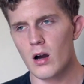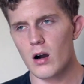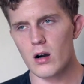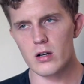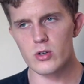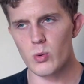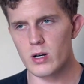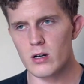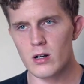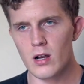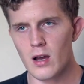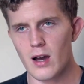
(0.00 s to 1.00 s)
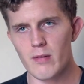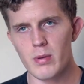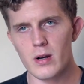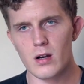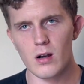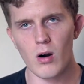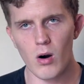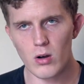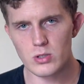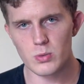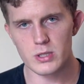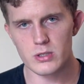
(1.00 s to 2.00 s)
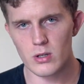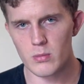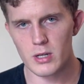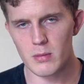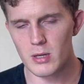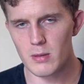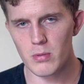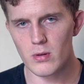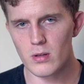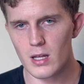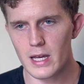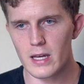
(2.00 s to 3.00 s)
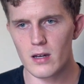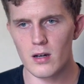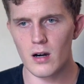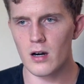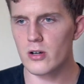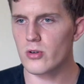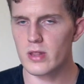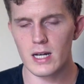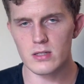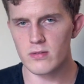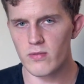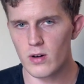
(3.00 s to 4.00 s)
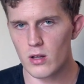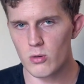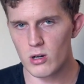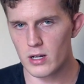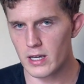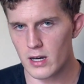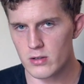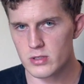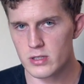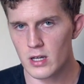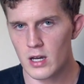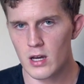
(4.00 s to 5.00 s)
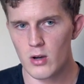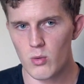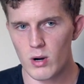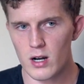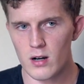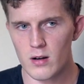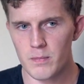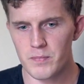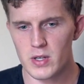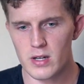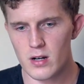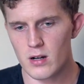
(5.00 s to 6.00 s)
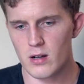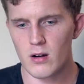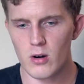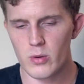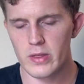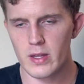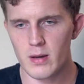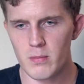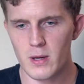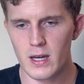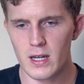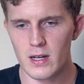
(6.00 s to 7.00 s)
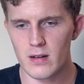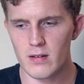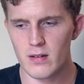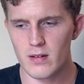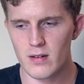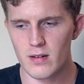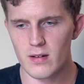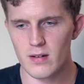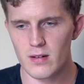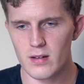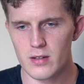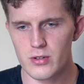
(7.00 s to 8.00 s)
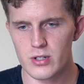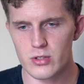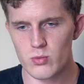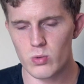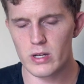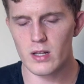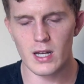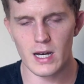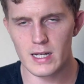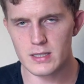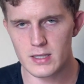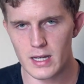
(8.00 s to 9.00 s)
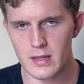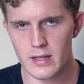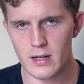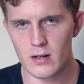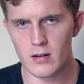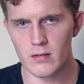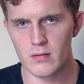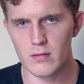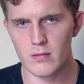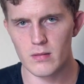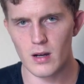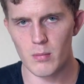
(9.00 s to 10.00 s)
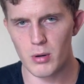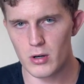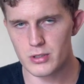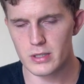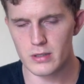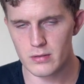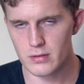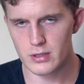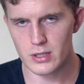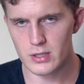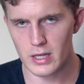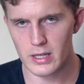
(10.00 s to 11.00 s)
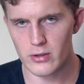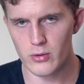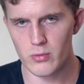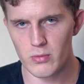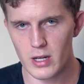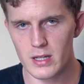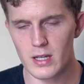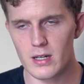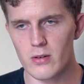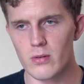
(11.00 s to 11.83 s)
on Twitter, I've been on calls with so many people, like 100,000 follower accounts, where you get on a call with them and you just realize that they're a person just like you, right? They